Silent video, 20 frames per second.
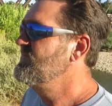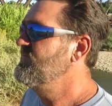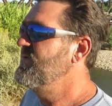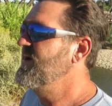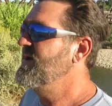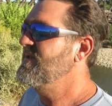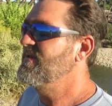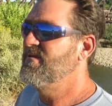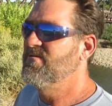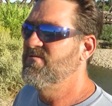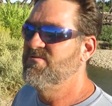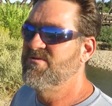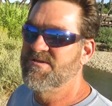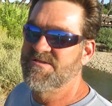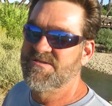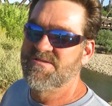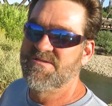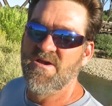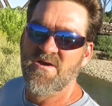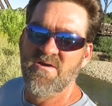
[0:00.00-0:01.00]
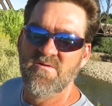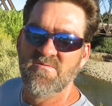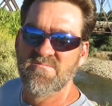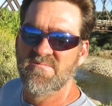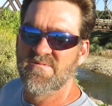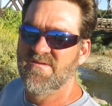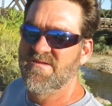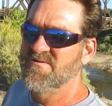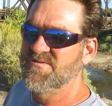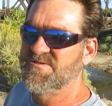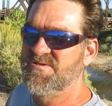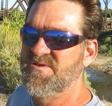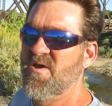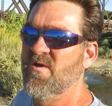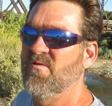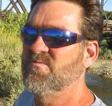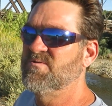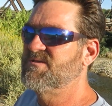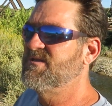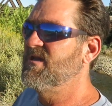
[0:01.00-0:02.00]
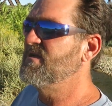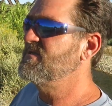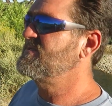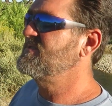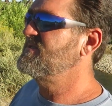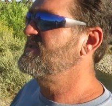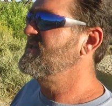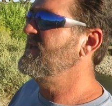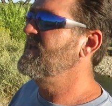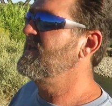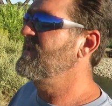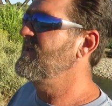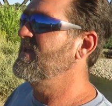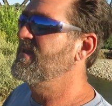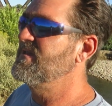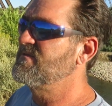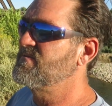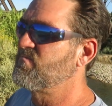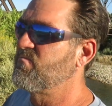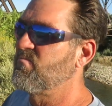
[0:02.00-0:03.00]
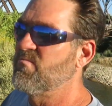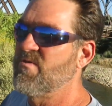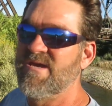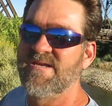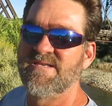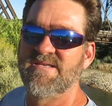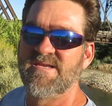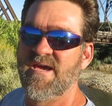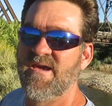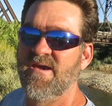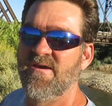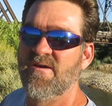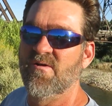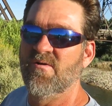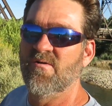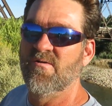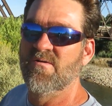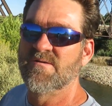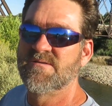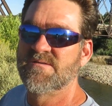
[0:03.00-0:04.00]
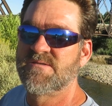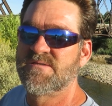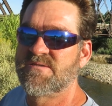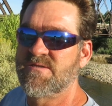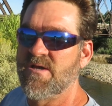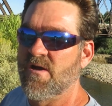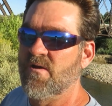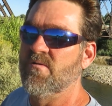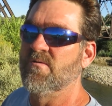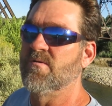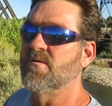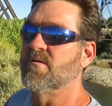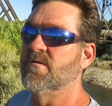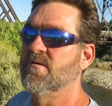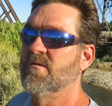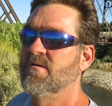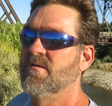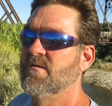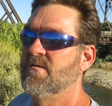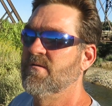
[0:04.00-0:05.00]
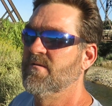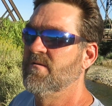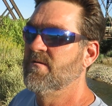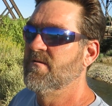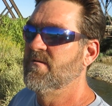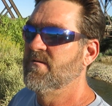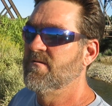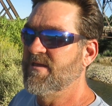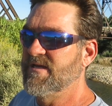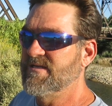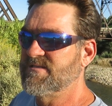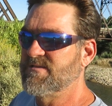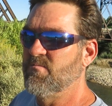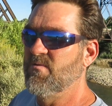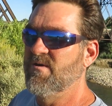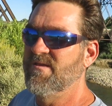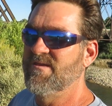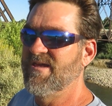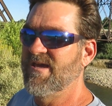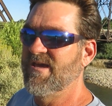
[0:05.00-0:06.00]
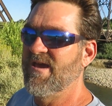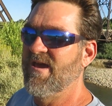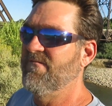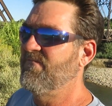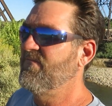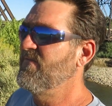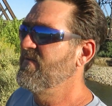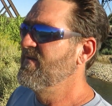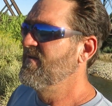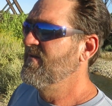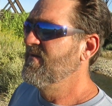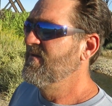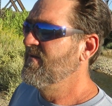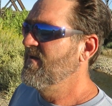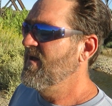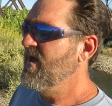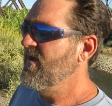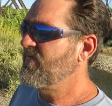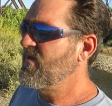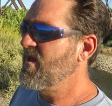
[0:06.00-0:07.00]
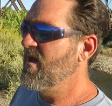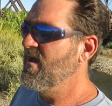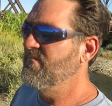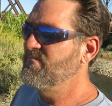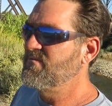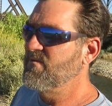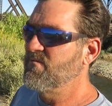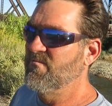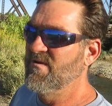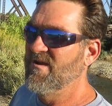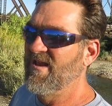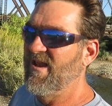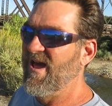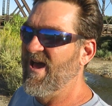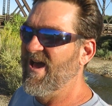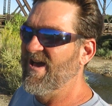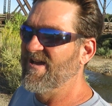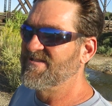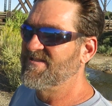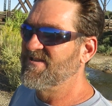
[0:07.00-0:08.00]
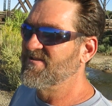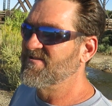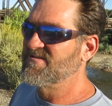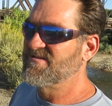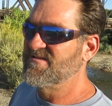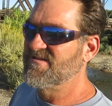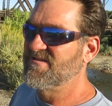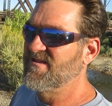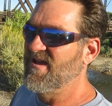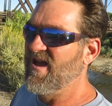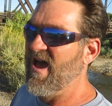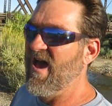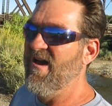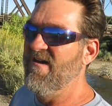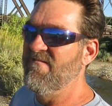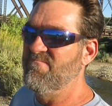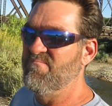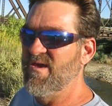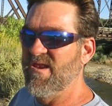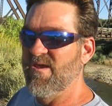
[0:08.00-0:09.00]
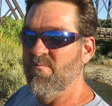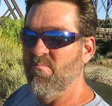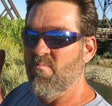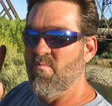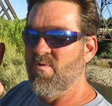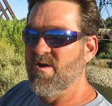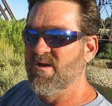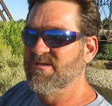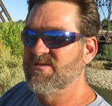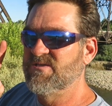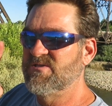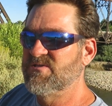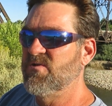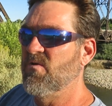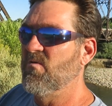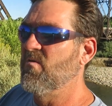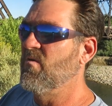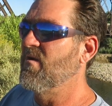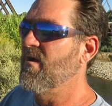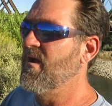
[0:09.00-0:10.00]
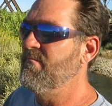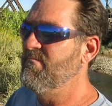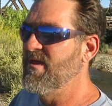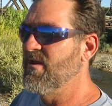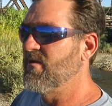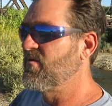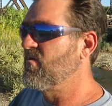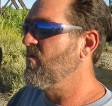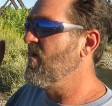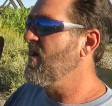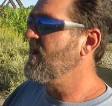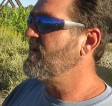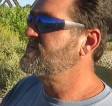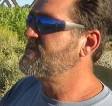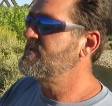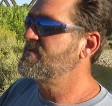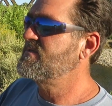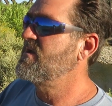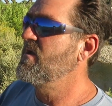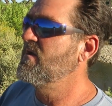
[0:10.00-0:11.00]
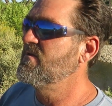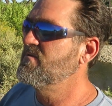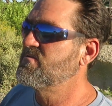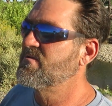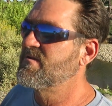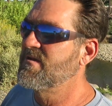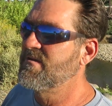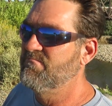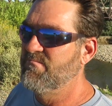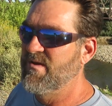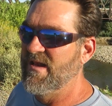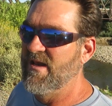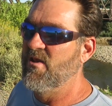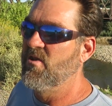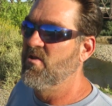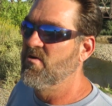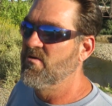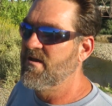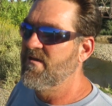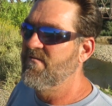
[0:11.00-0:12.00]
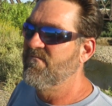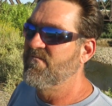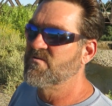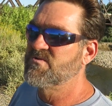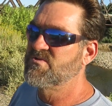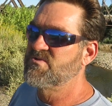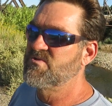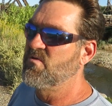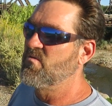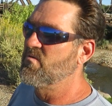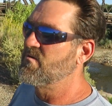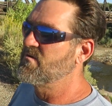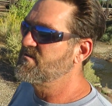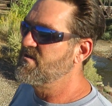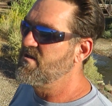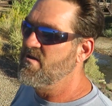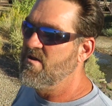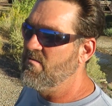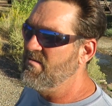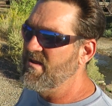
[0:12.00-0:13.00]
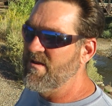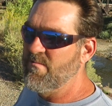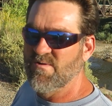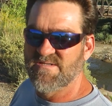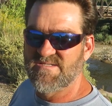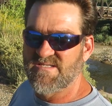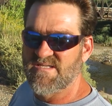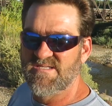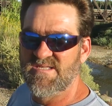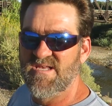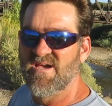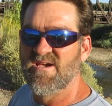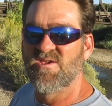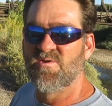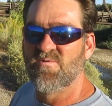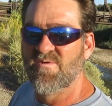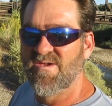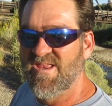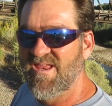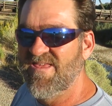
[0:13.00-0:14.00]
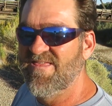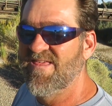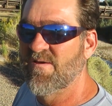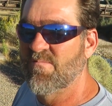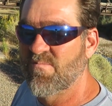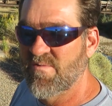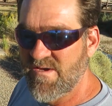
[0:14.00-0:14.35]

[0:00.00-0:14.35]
but you just don't, there's no such thing as retail solar. That's the one thing I've come to realize. I have been in one store, I've been across this country, been looking for stores. Nobody wants to sell you anything